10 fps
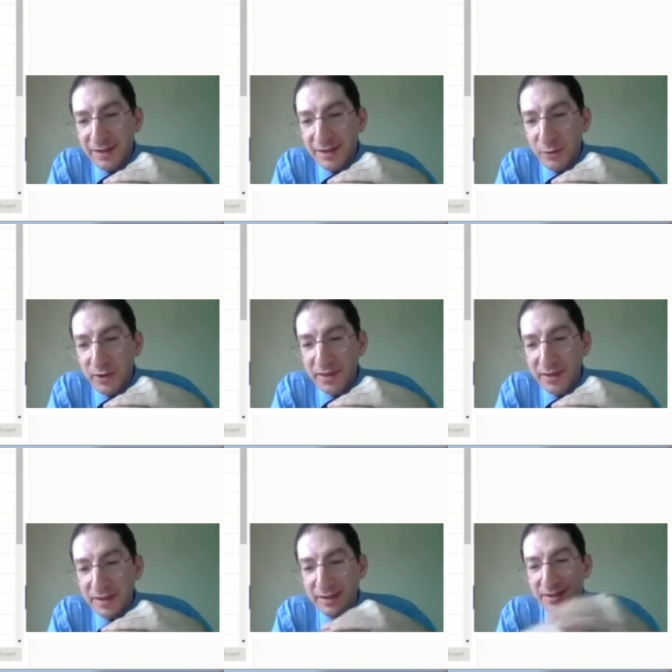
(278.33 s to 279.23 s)
With
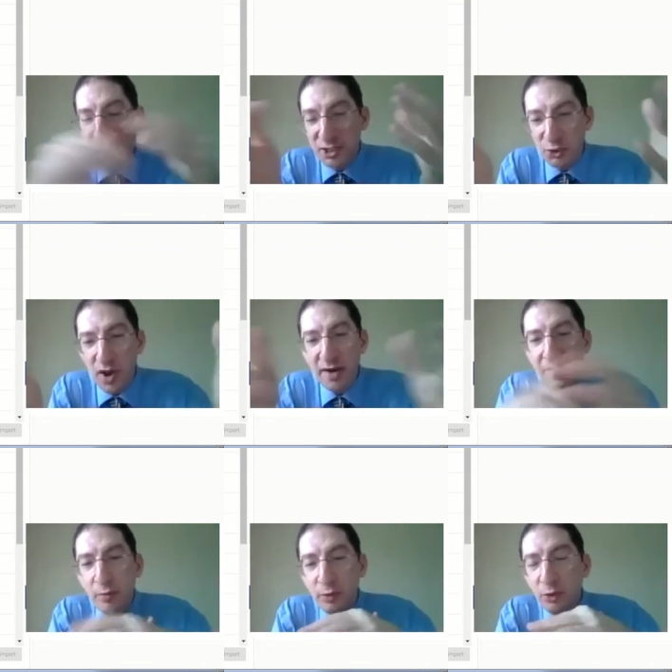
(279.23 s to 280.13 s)

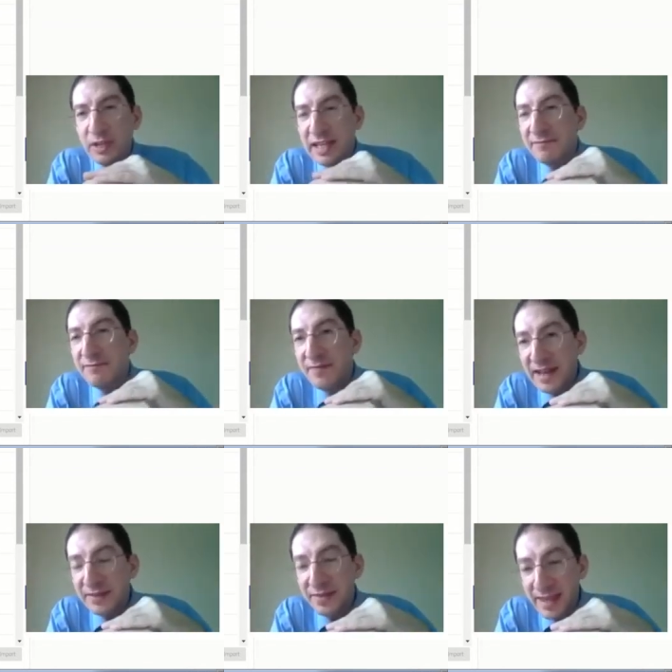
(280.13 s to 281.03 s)
astronomy, we're looking at
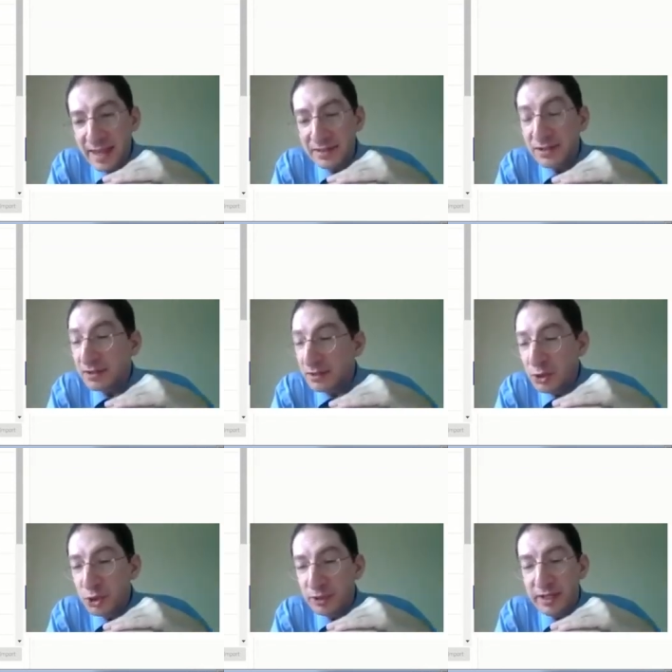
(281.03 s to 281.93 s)
faint things
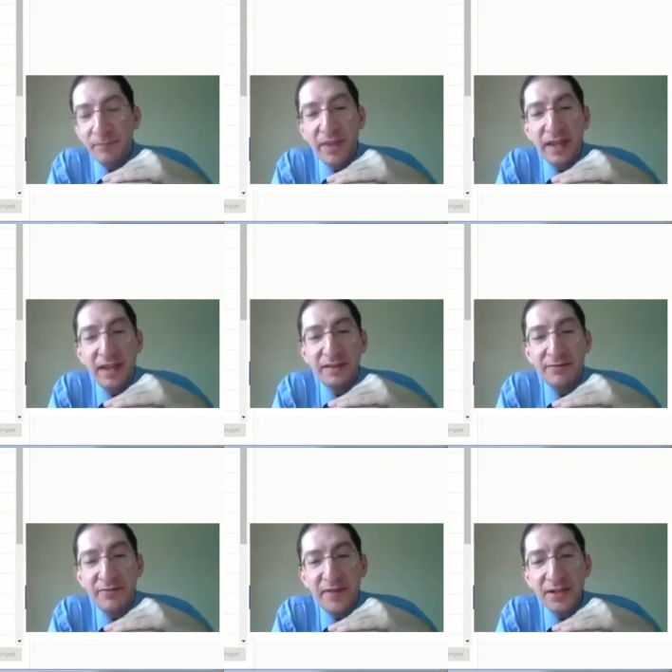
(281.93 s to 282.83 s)
usually. And the
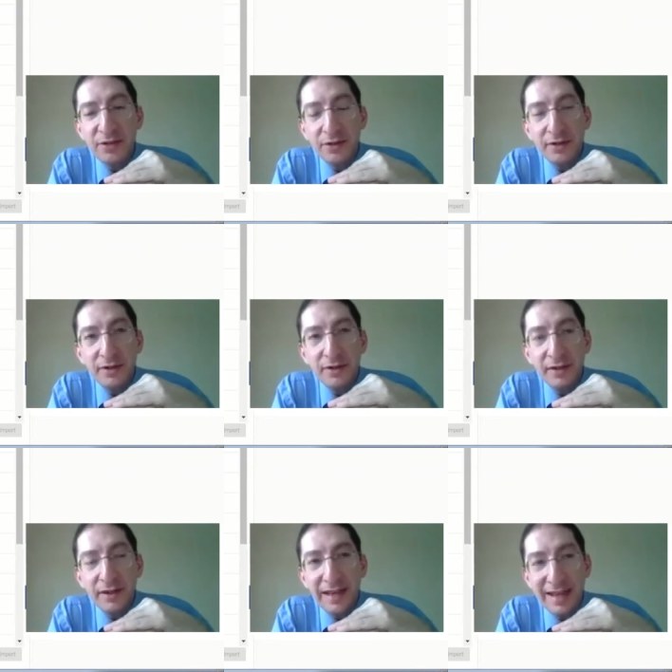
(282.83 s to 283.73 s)
fainter
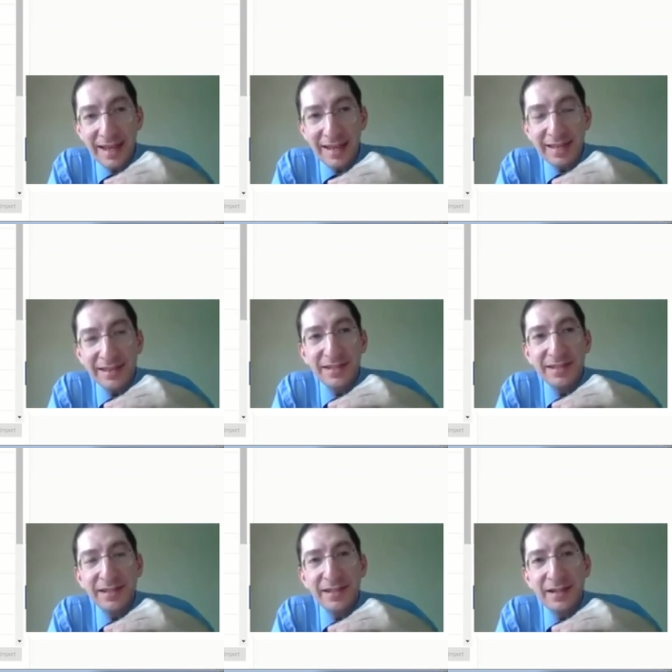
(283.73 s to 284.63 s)
it is,
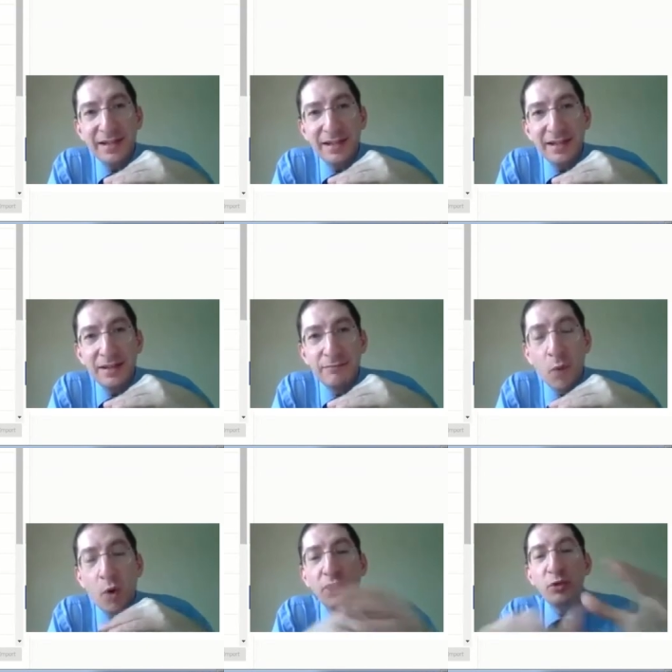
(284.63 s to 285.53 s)
the
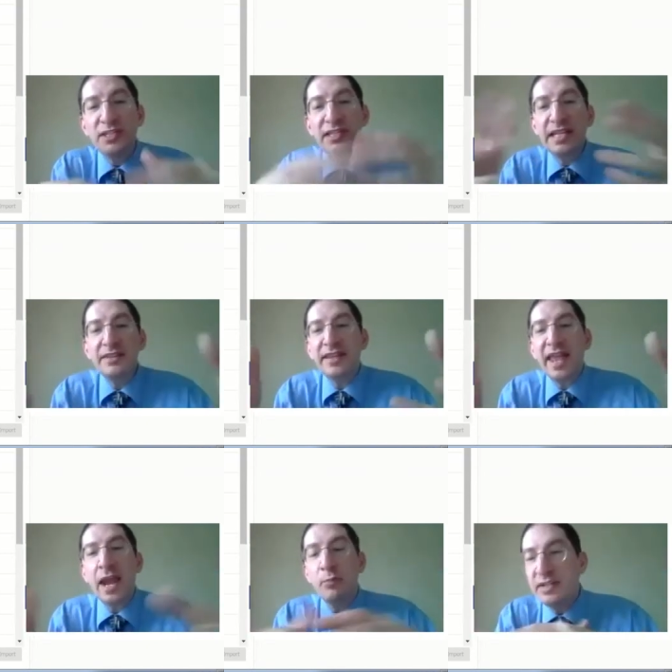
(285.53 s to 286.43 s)
more you see the
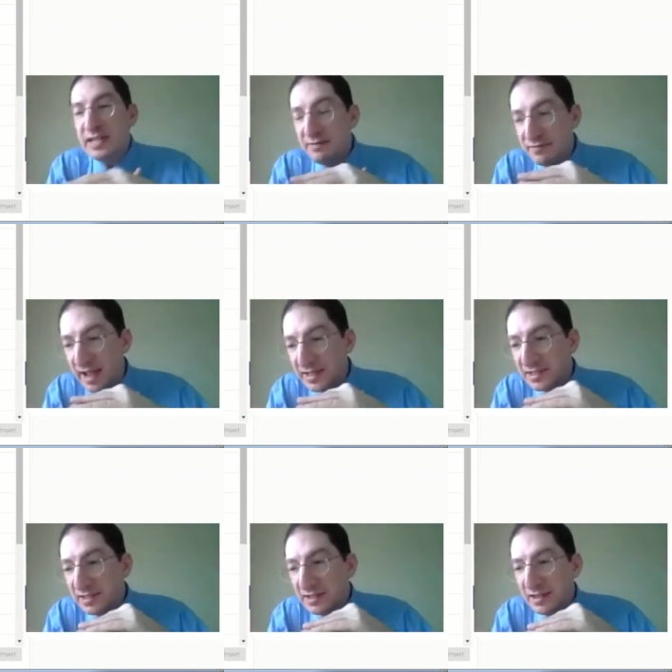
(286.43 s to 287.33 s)
camera
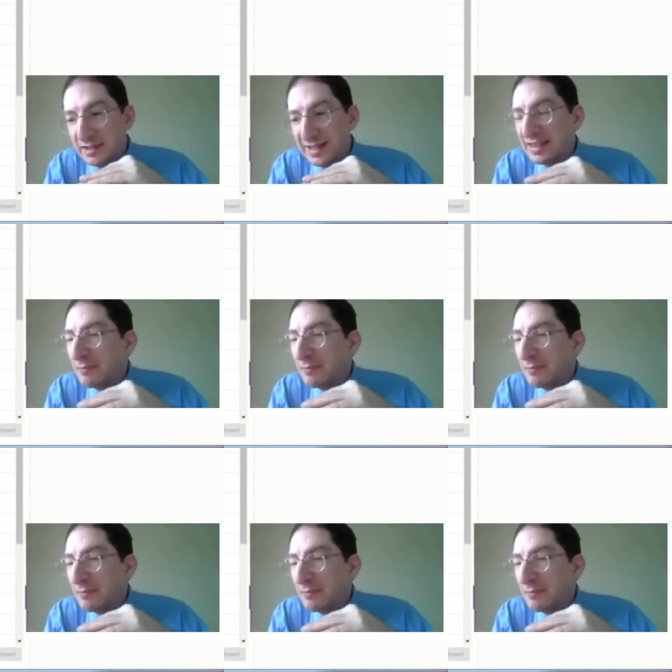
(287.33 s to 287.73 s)
defects, like the